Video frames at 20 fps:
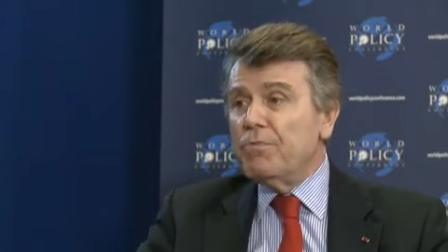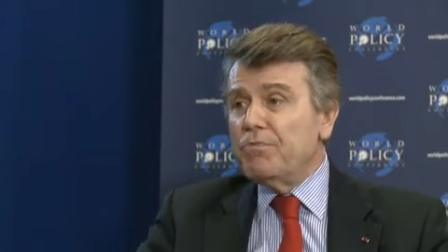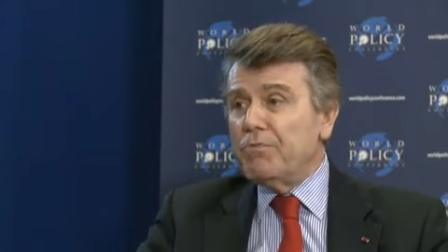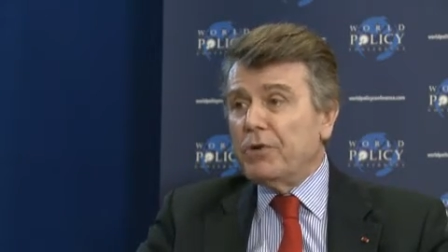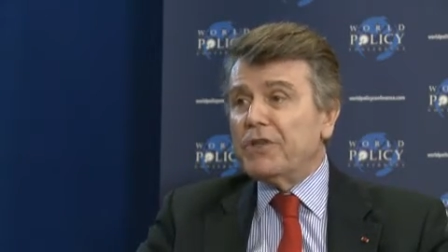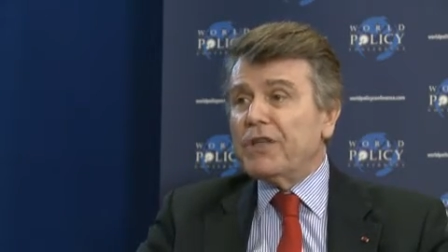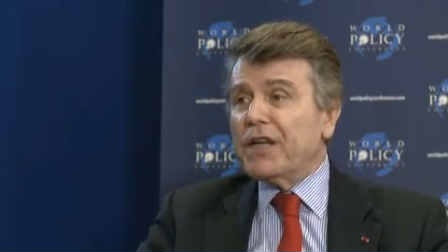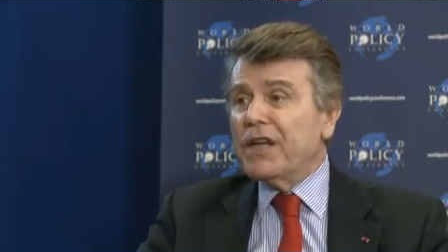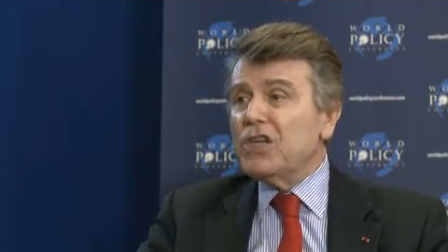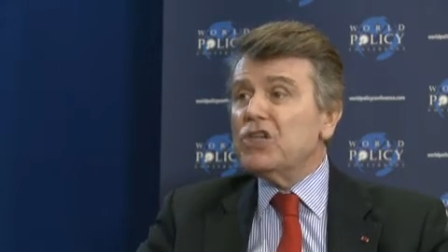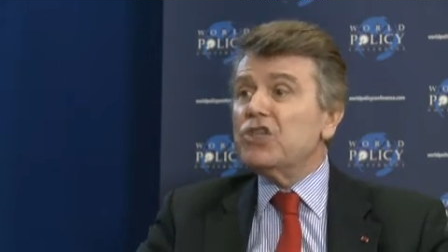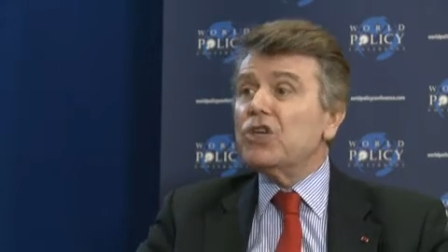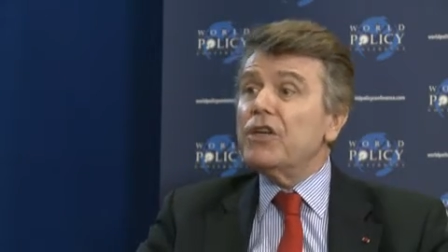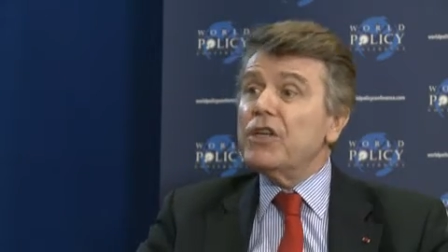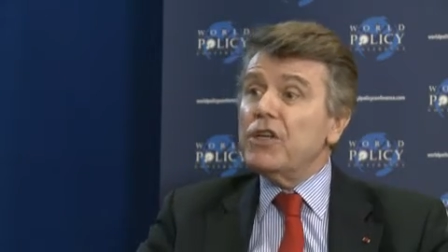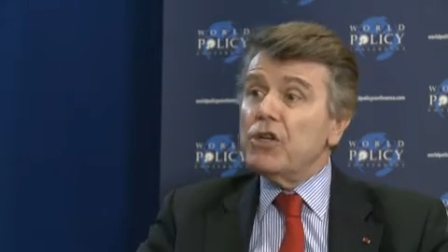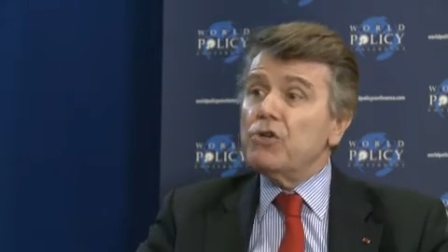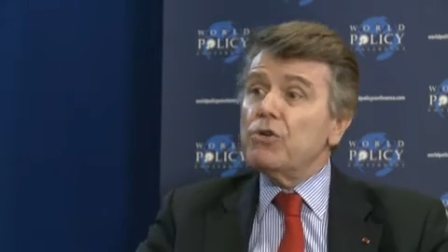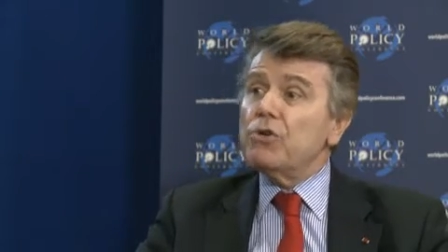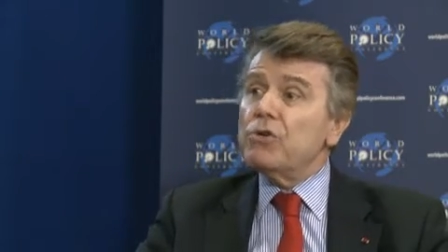
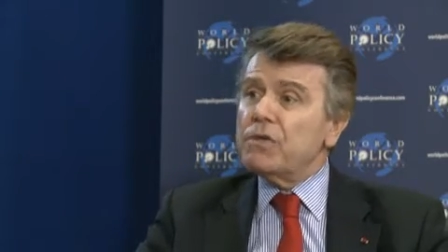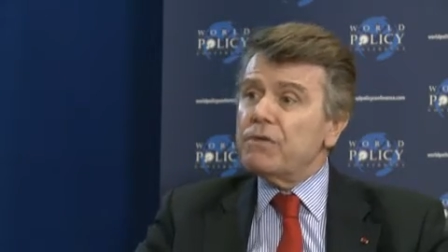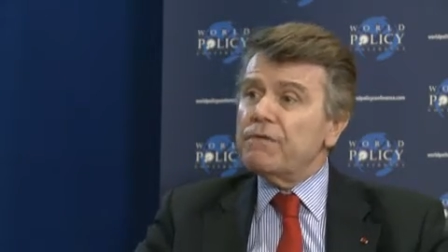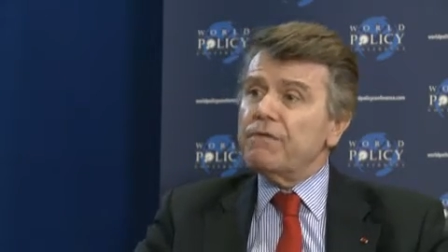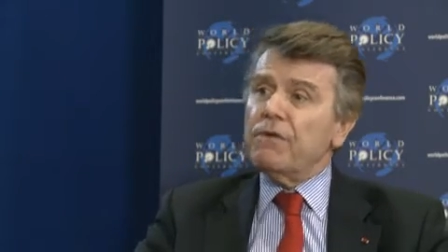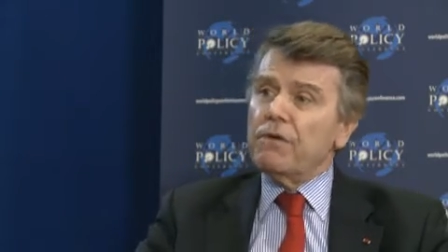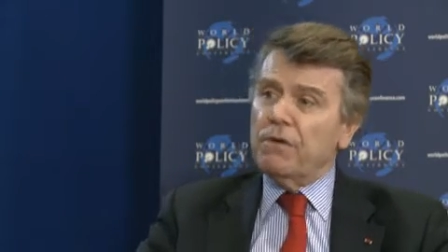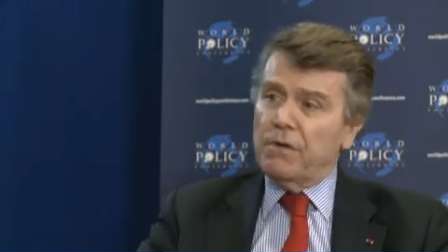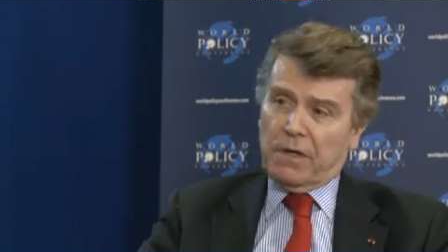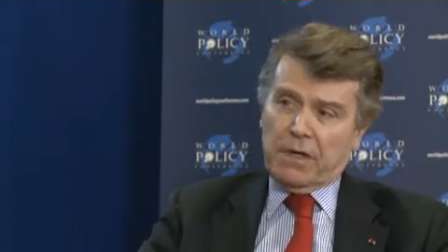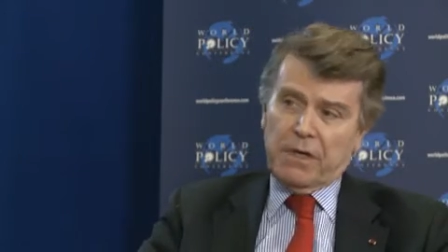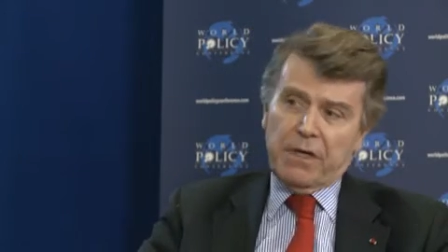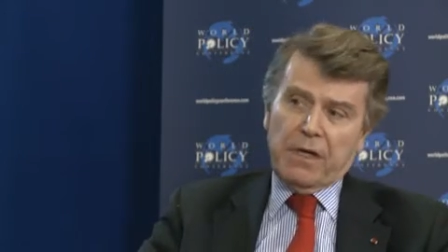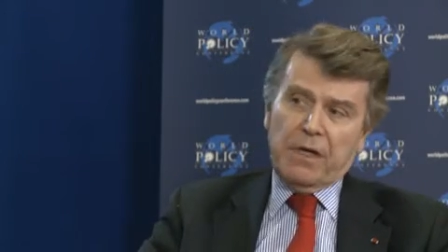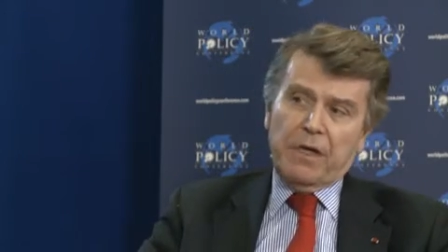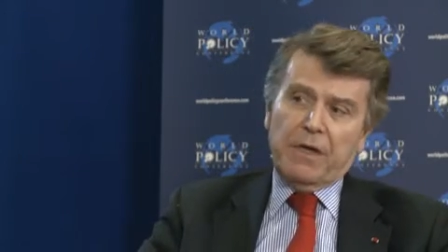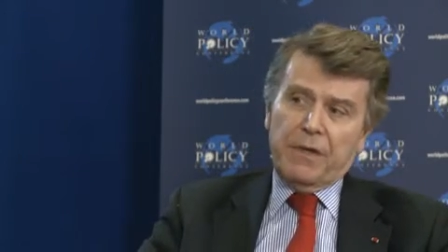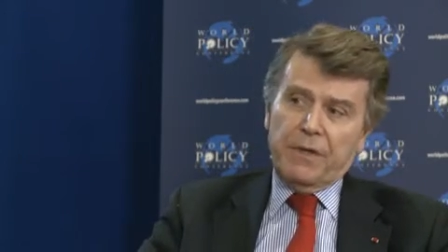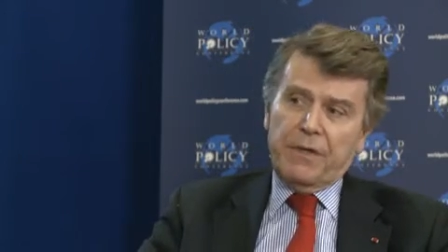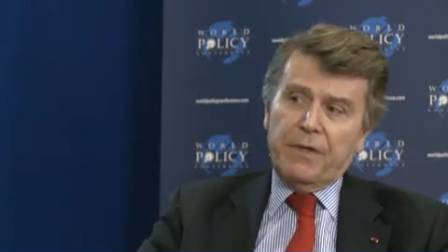potentially useful
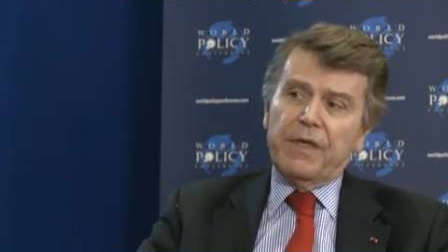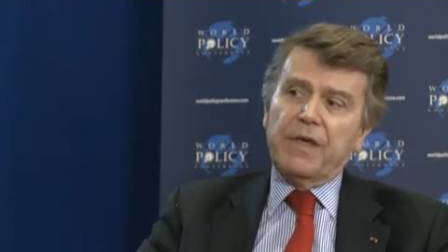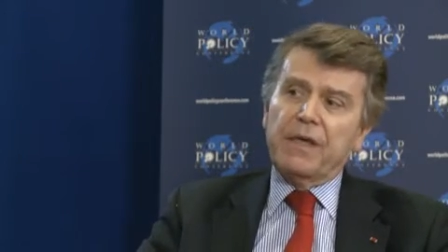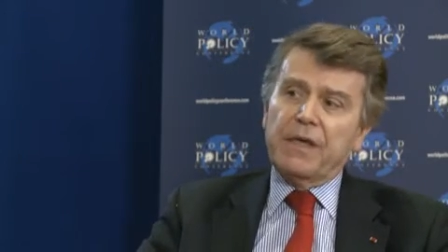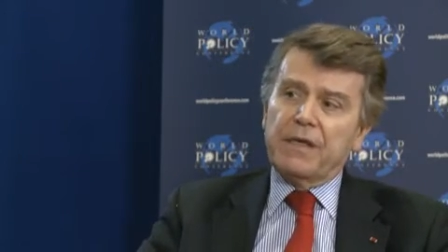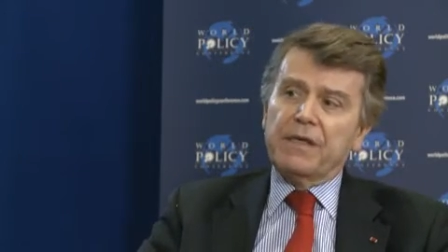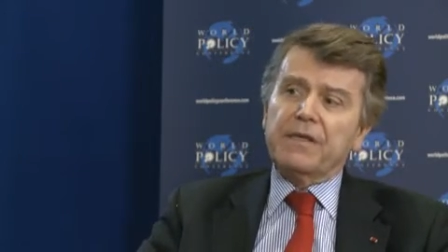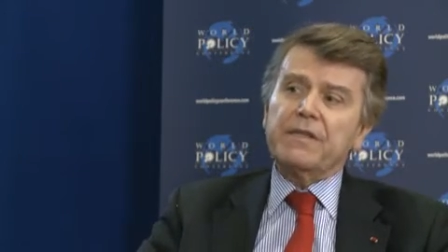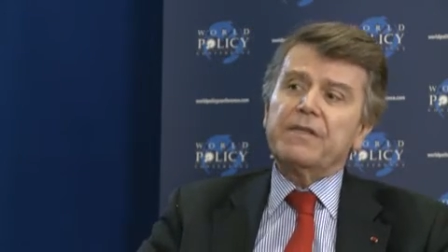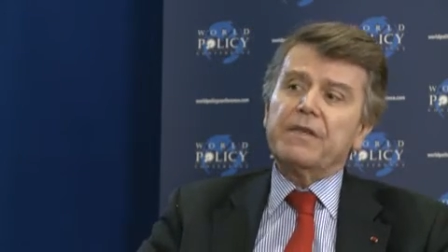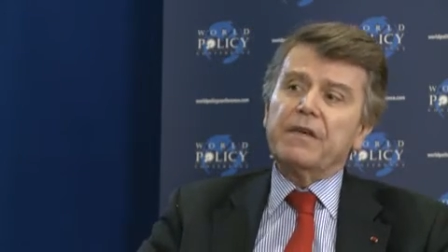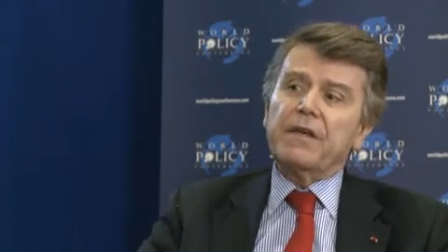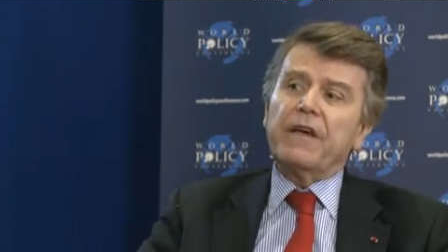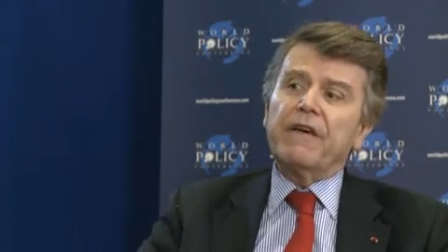things